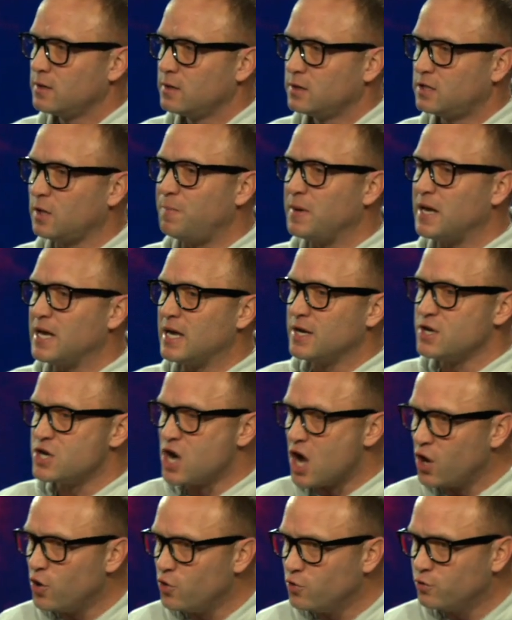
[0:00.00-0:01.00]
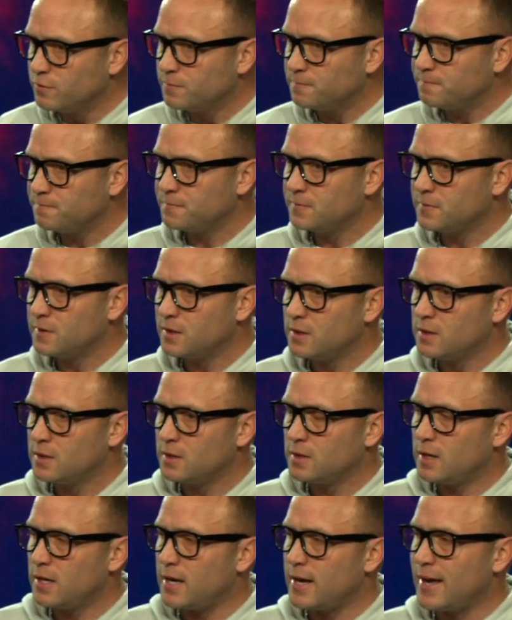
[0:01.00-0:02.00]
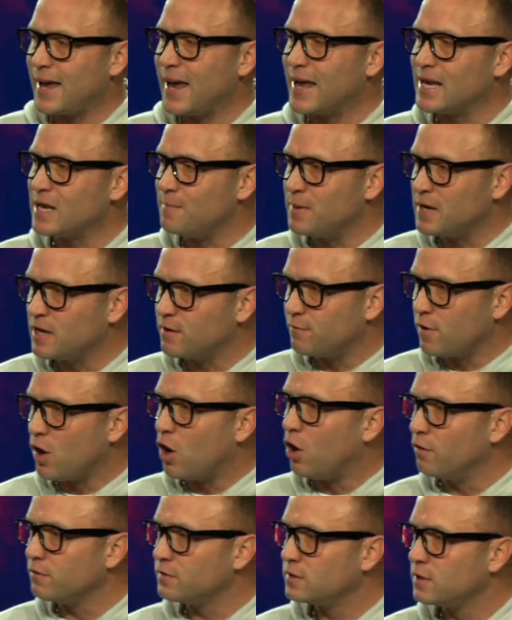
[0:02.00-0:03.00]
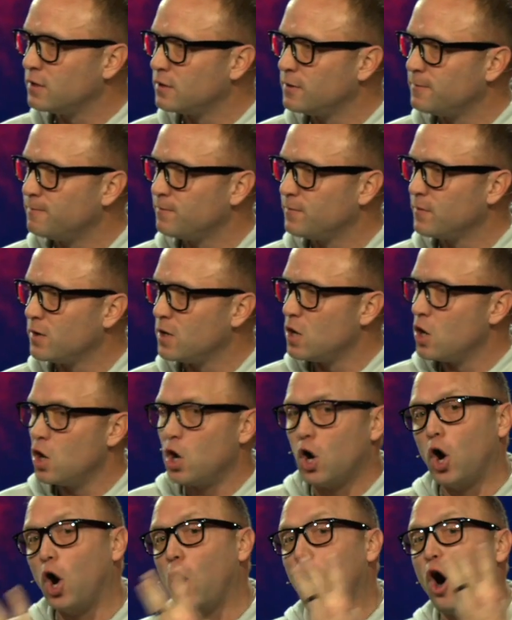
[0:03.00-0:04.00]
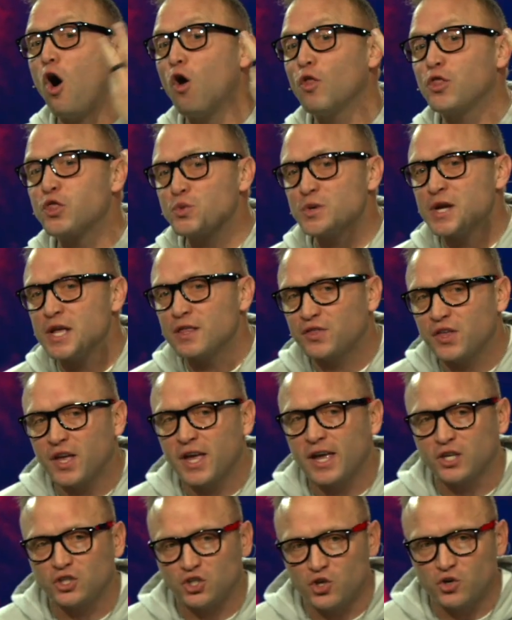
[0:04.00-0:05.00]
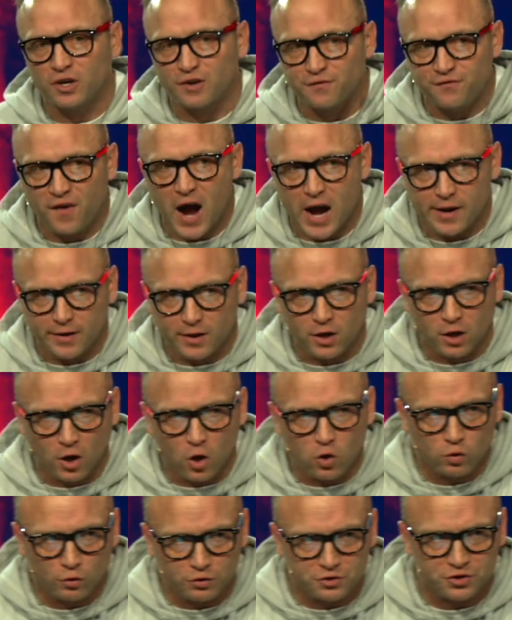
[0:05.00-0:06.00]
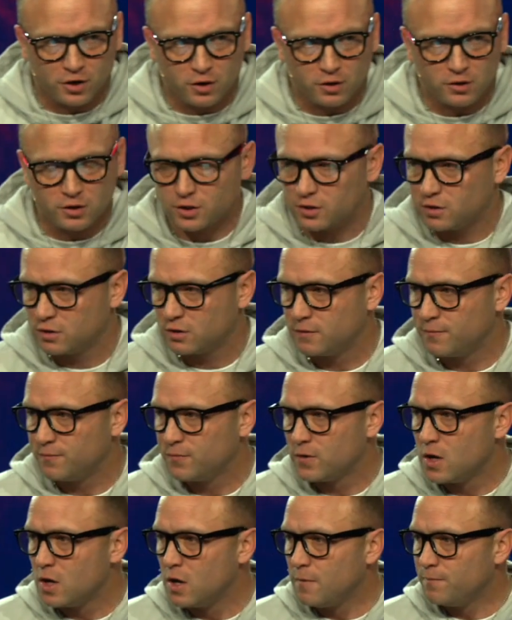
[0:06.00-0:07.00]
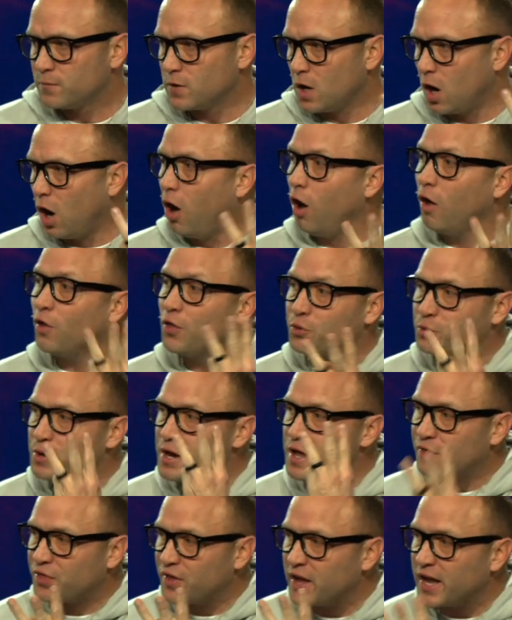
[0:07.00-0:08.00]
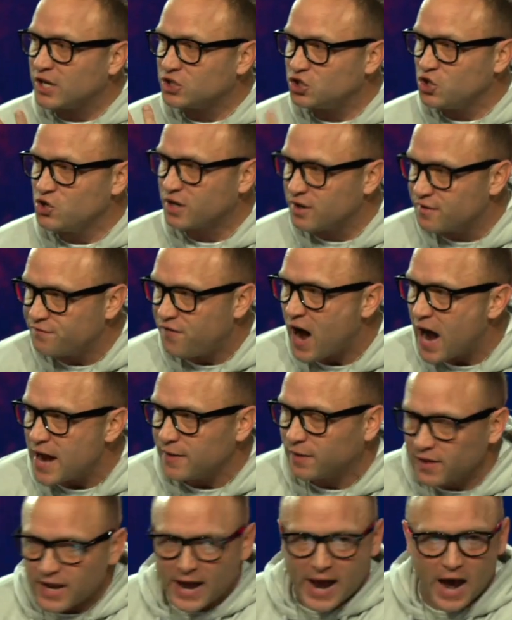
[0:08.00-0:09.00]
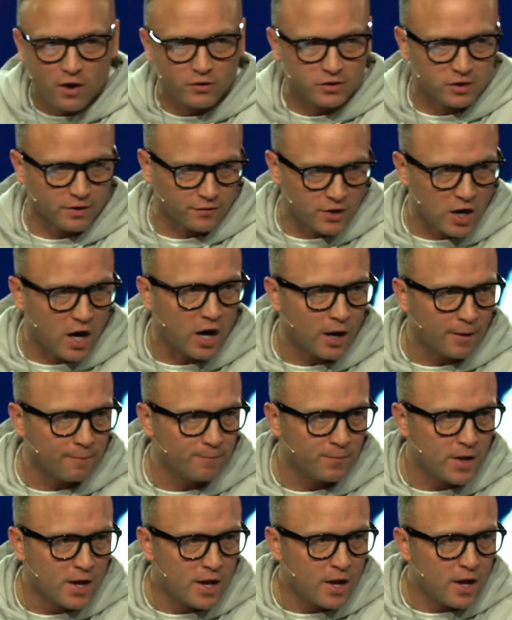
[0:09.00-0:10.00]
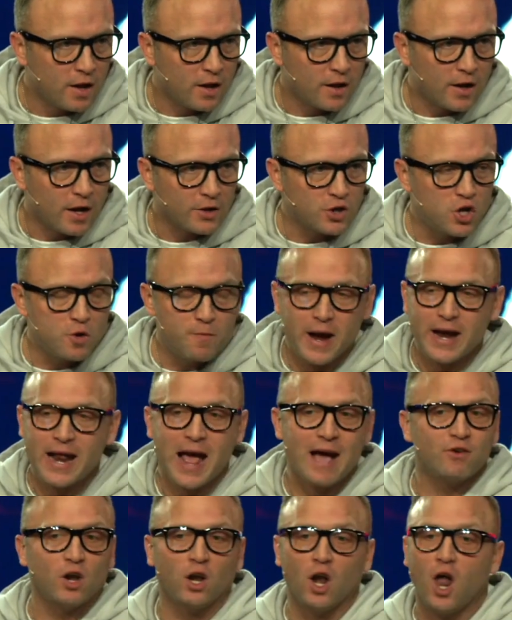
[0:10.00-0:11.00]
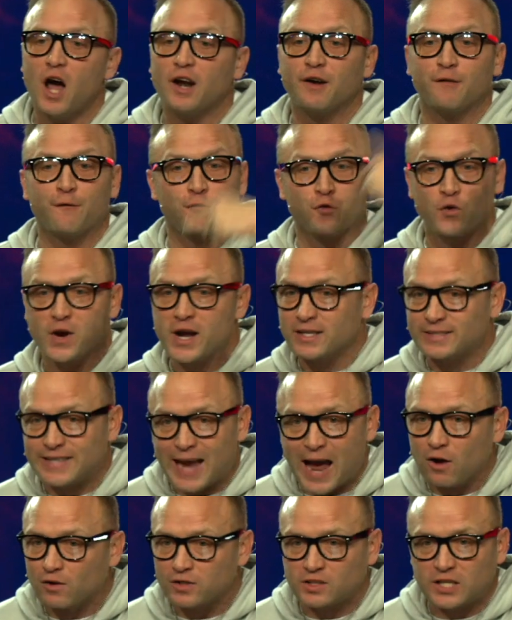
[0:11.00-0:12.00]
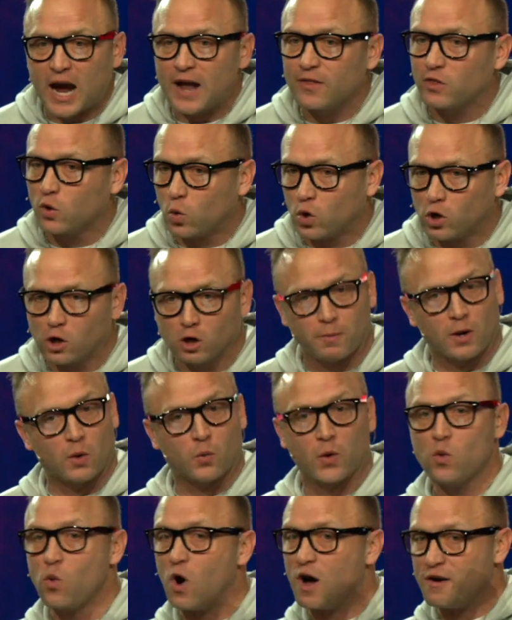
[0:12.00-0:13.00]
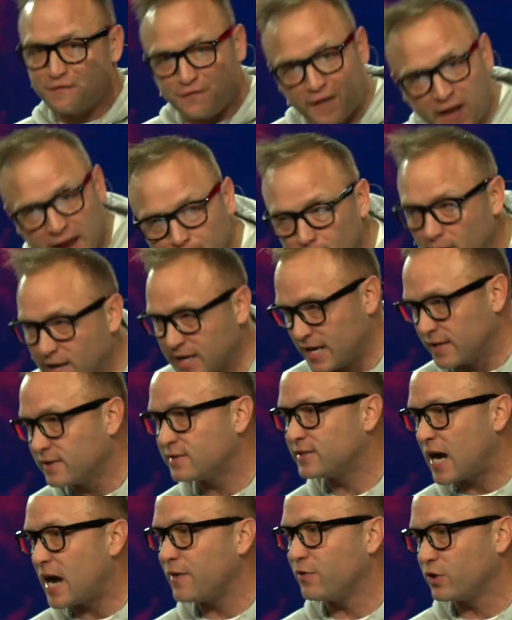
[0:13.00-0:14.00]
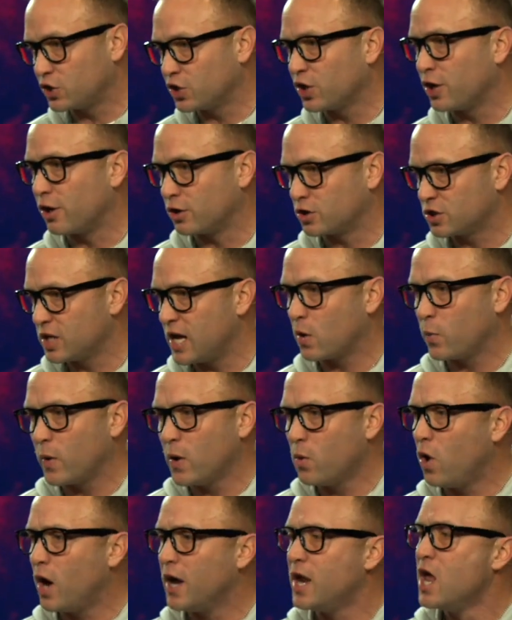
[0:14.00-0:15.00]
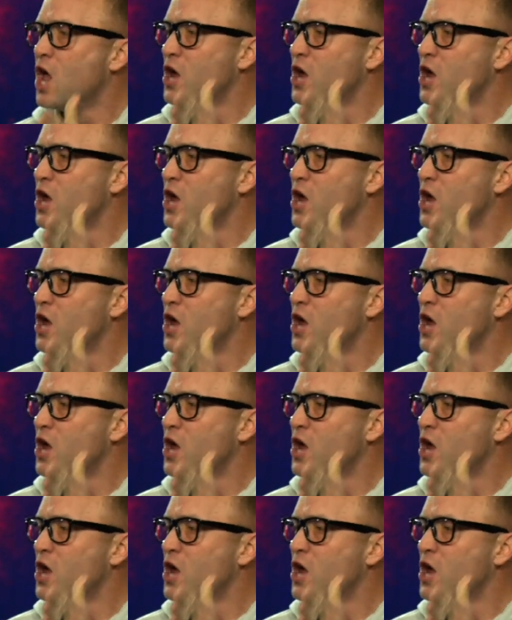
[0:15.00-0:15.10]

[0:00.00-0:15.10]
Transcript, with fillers: to be known, and to be involved. All three things you can find in the local church. All three things you can find in the house of God. You may have a lot of friends outside the world, but we want family inside the church. Like, we want